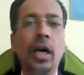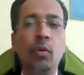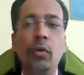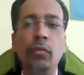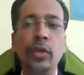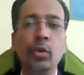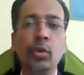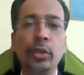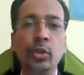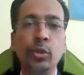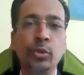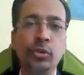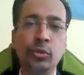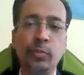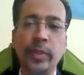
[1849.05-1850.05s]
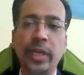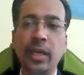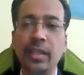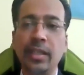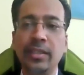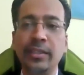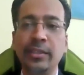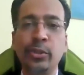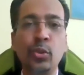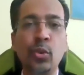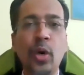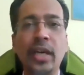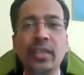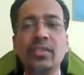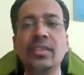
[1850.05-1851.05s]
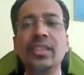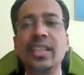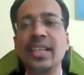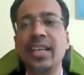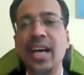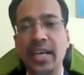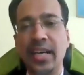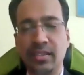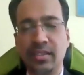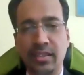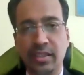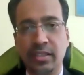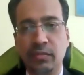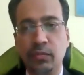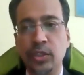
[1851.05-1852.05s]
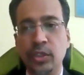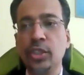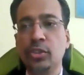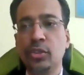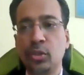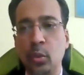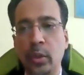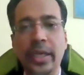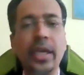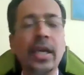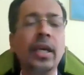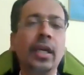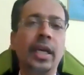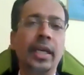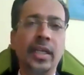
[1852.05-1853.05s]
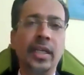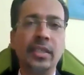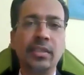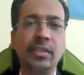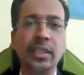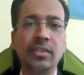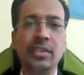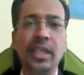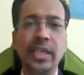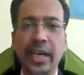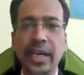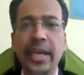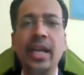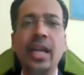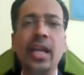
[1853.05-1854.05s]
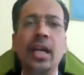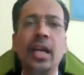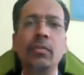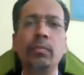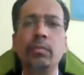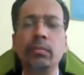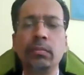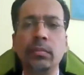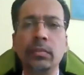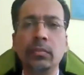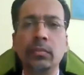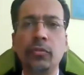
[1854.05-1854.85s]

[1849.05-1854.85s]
How are we going to spend 2 hours, 3 hours, which is going? An interesting study again done